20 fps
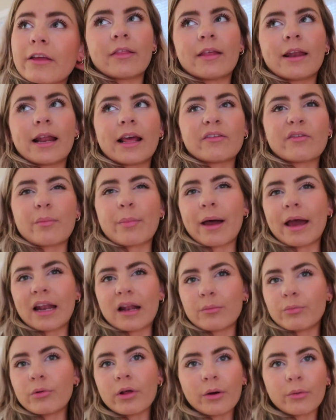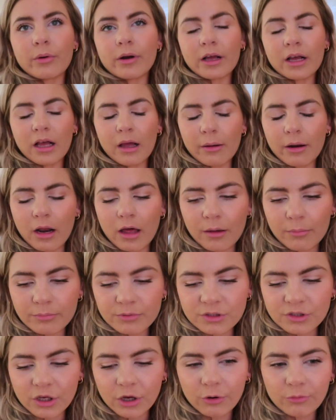And then I have a pineapple I wanna cut up,
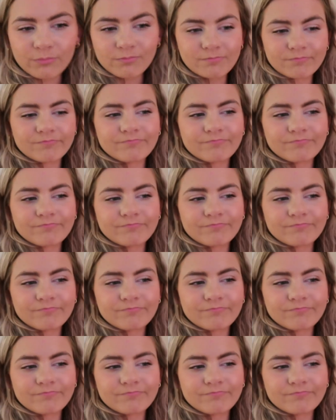so